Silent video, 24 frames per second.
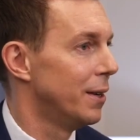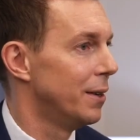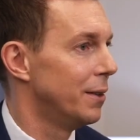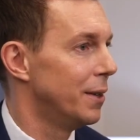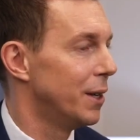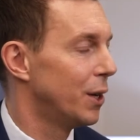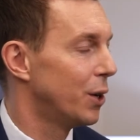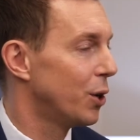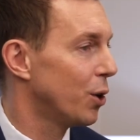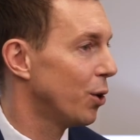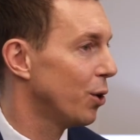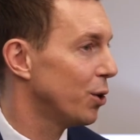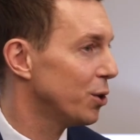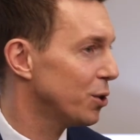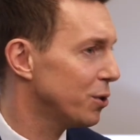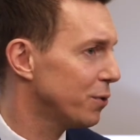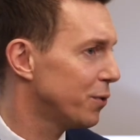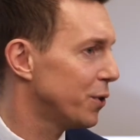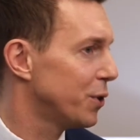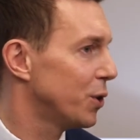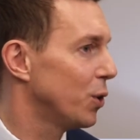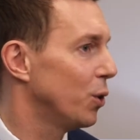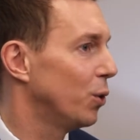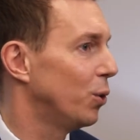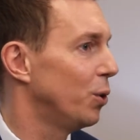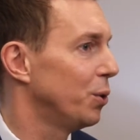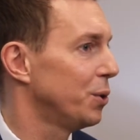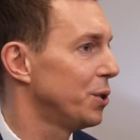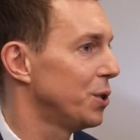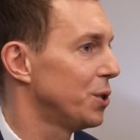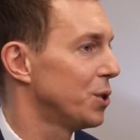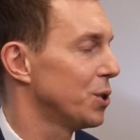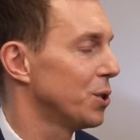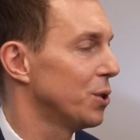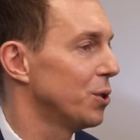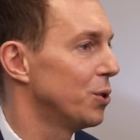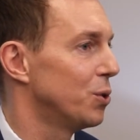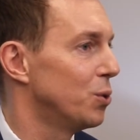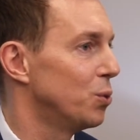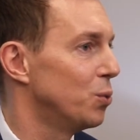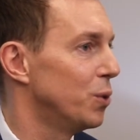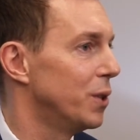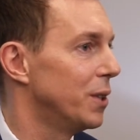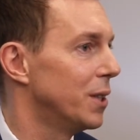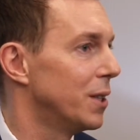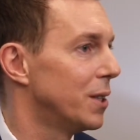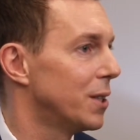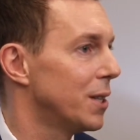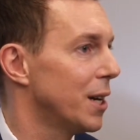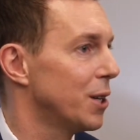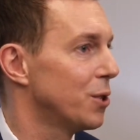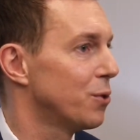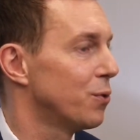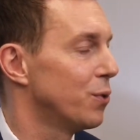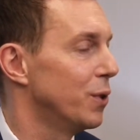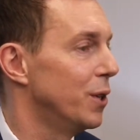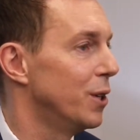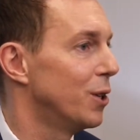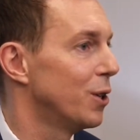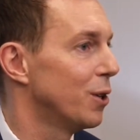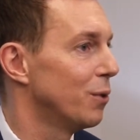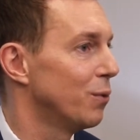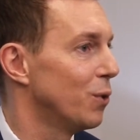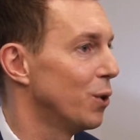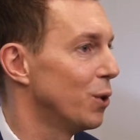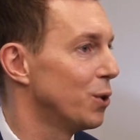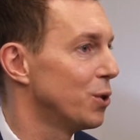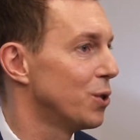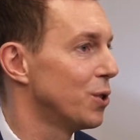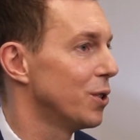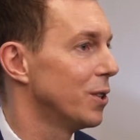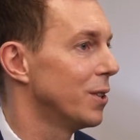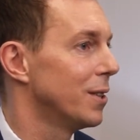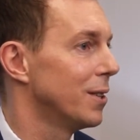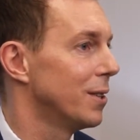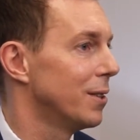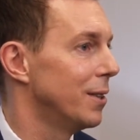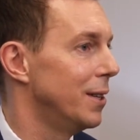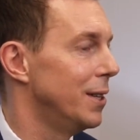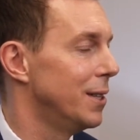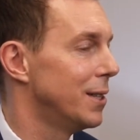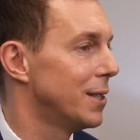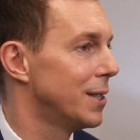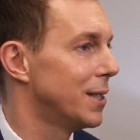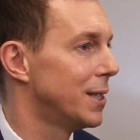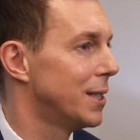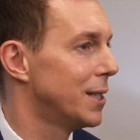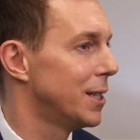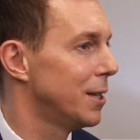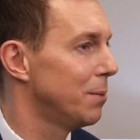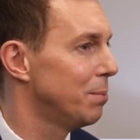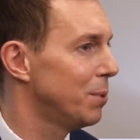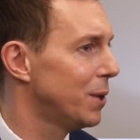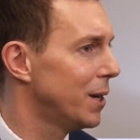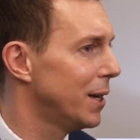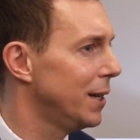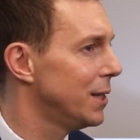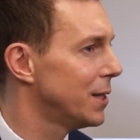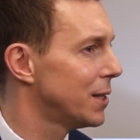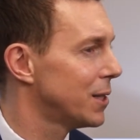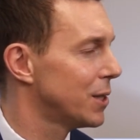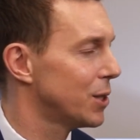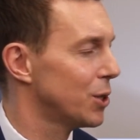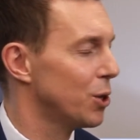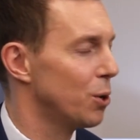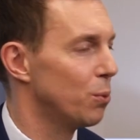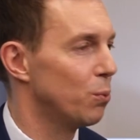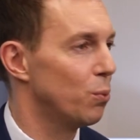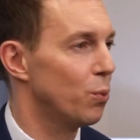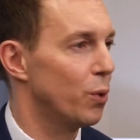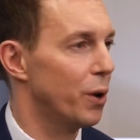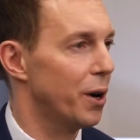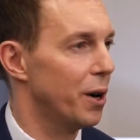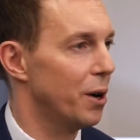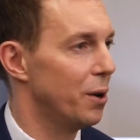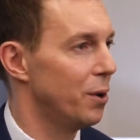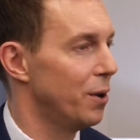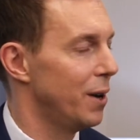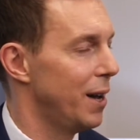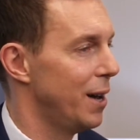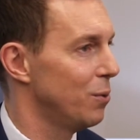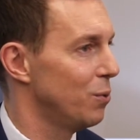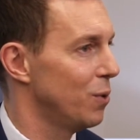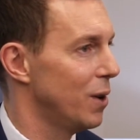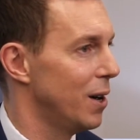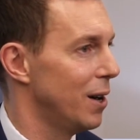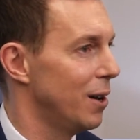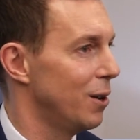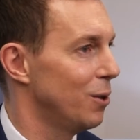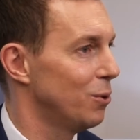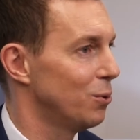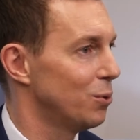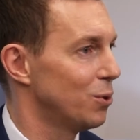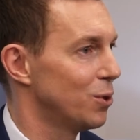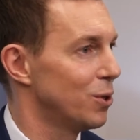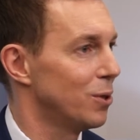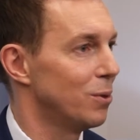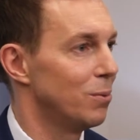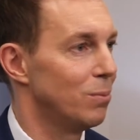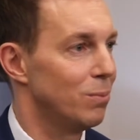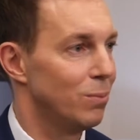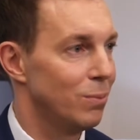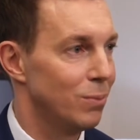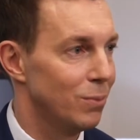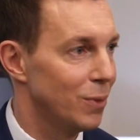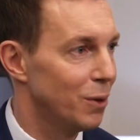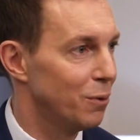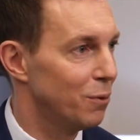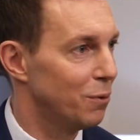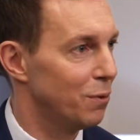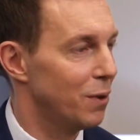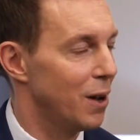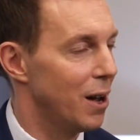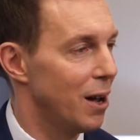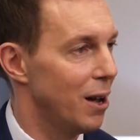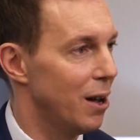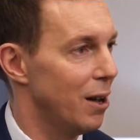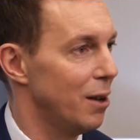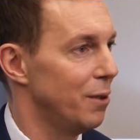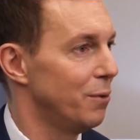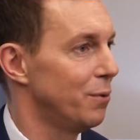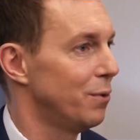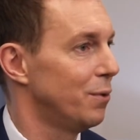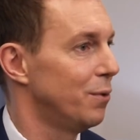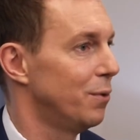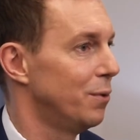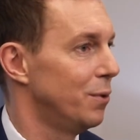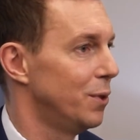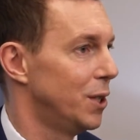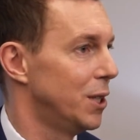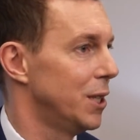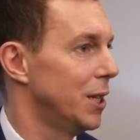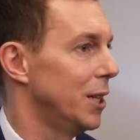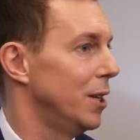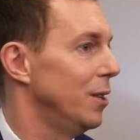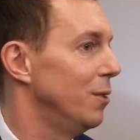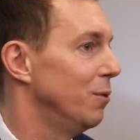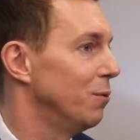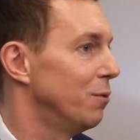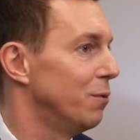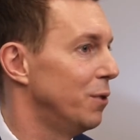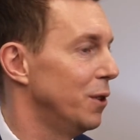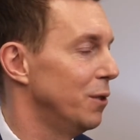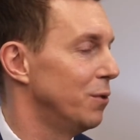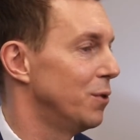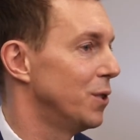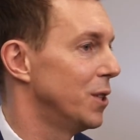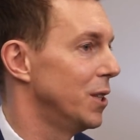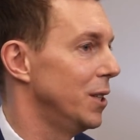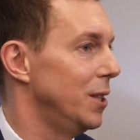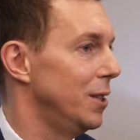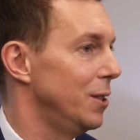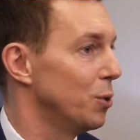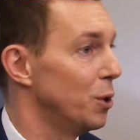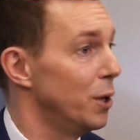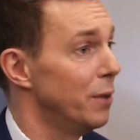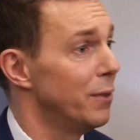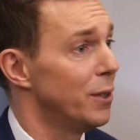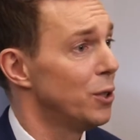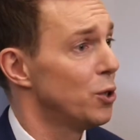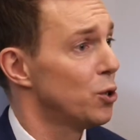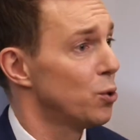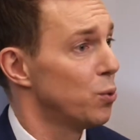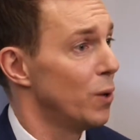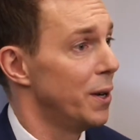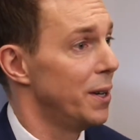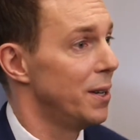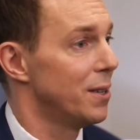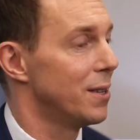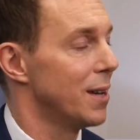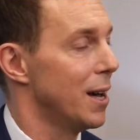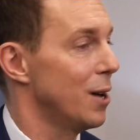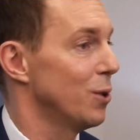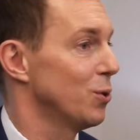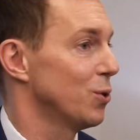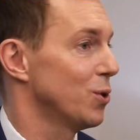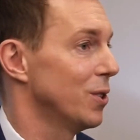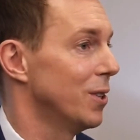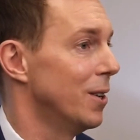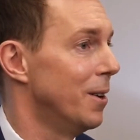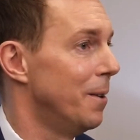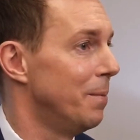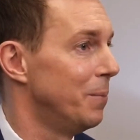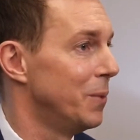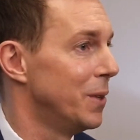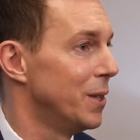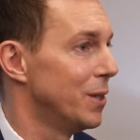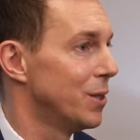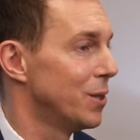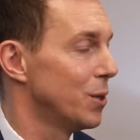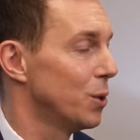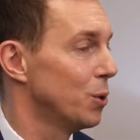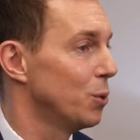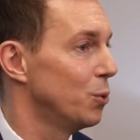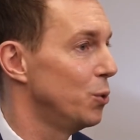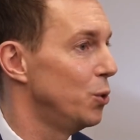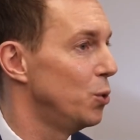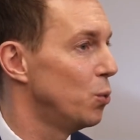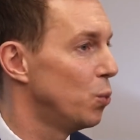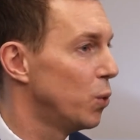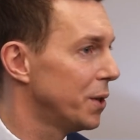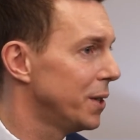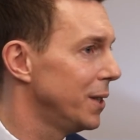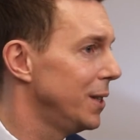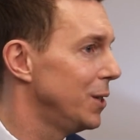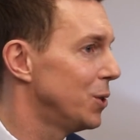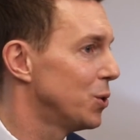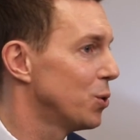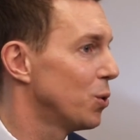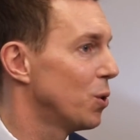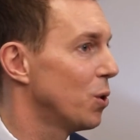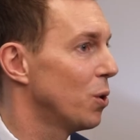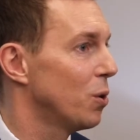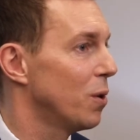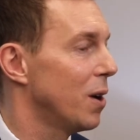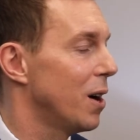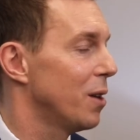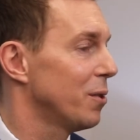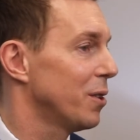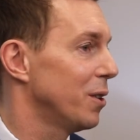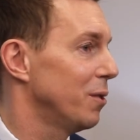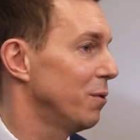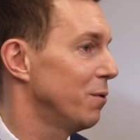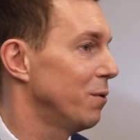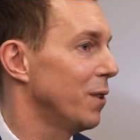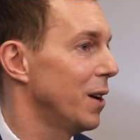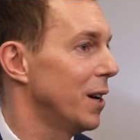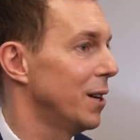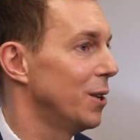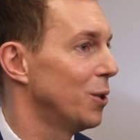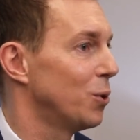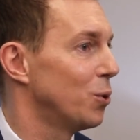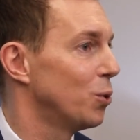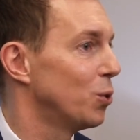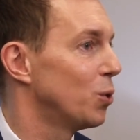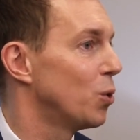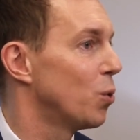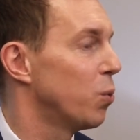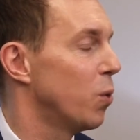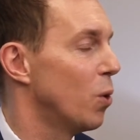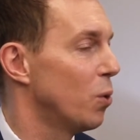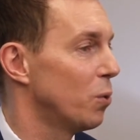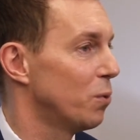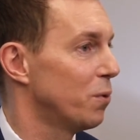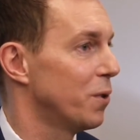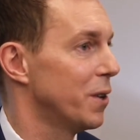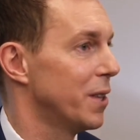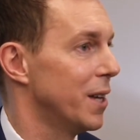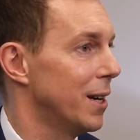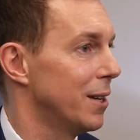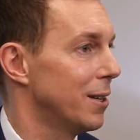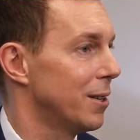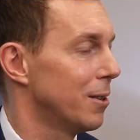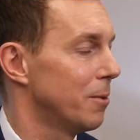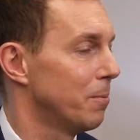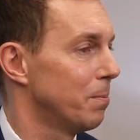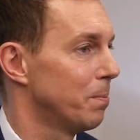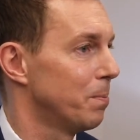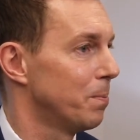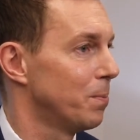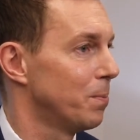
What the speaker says: The cost for the auditor doing the tax-free conversion is typically somewhere around 5, 10, 15, or even 20,000. So you would need to go out and find a good quote for that.